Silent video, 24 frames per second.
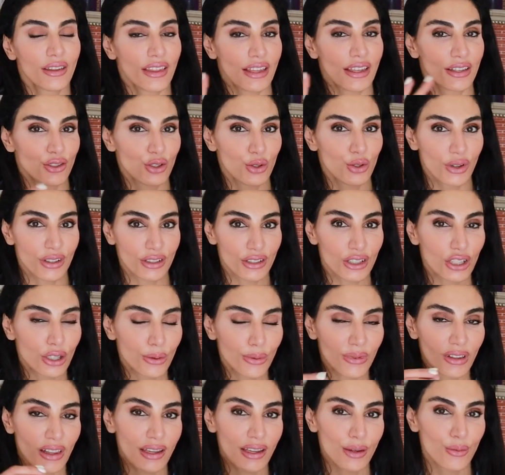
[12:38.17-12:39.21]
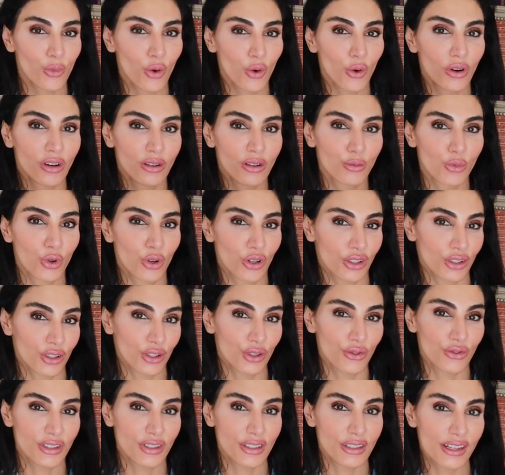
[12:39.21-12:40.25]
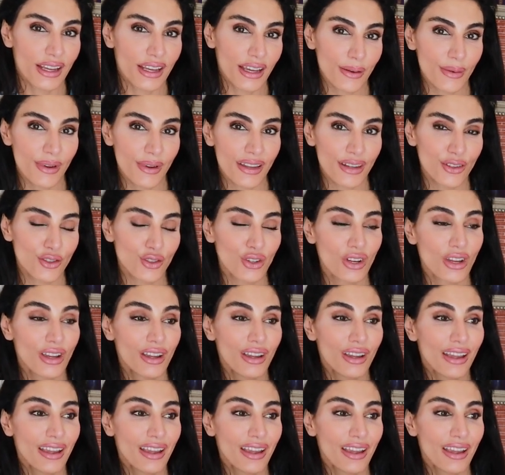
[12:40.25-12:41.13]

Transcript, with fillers: as you accumulate more and more UV damage.